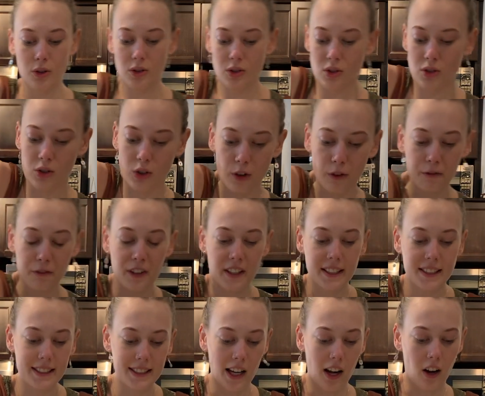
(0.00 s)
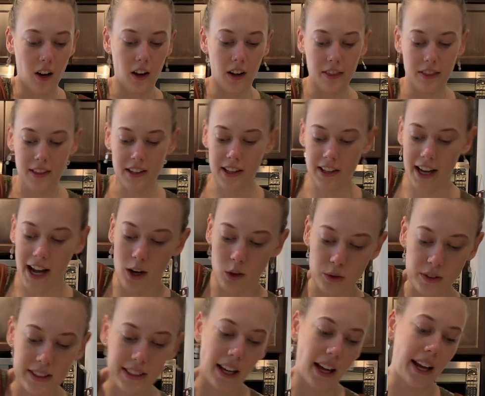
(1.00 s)
surface on the
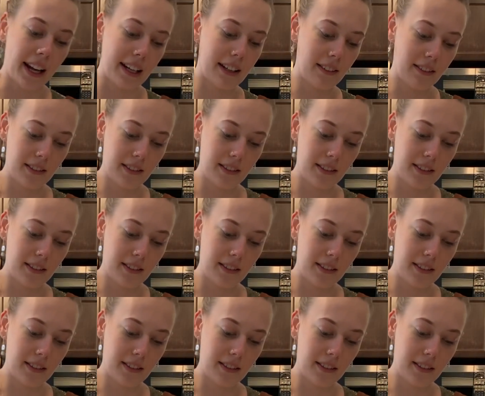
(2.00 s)
outside.